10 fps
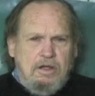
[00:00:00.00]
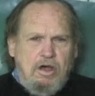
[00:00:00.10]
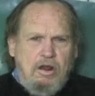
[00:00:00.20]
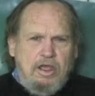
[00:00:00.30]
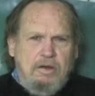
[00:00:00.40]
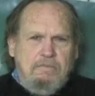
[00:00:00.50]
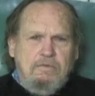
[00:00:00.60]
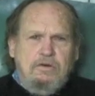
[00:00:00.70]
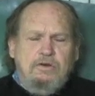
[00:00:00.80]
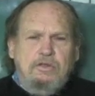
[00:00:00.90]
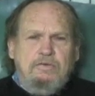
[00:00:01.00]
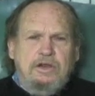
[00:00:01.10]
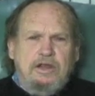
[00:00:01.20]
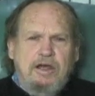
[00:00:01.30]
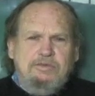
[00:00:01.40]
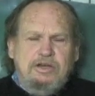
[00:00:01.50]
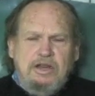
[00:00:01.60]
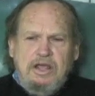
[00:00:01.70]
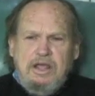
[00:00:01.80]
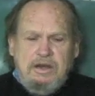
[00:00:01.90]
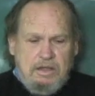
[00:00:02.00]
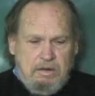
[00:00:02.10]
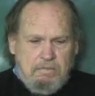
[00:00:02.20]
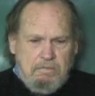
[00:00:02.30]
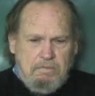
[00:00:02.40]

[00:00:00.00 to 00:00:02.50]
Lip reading: call in 2 or 3 times a day and get